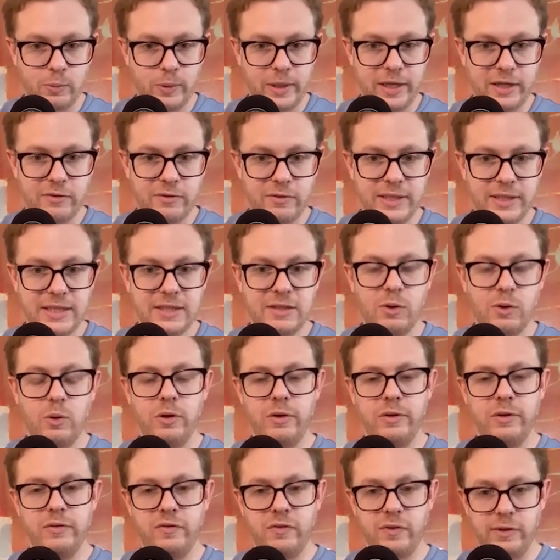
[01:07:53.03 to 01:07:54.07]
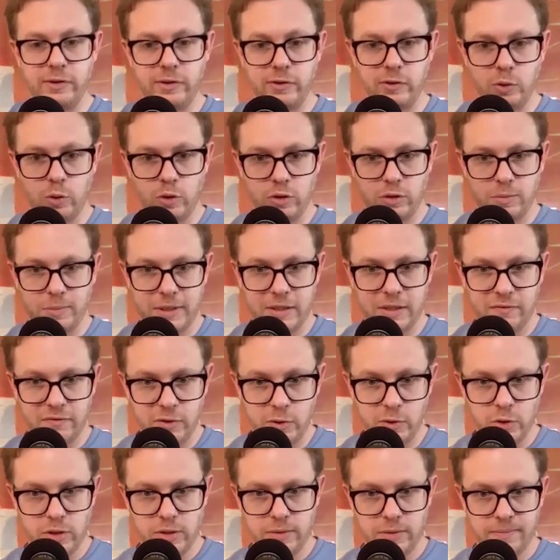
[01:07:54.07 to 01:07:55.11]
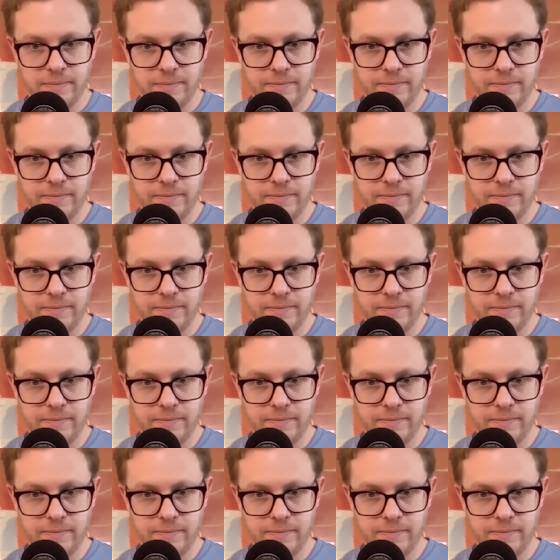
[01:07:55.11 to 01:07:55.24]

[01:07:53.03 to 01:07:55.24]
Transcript: wakefulness or further towards my confusion?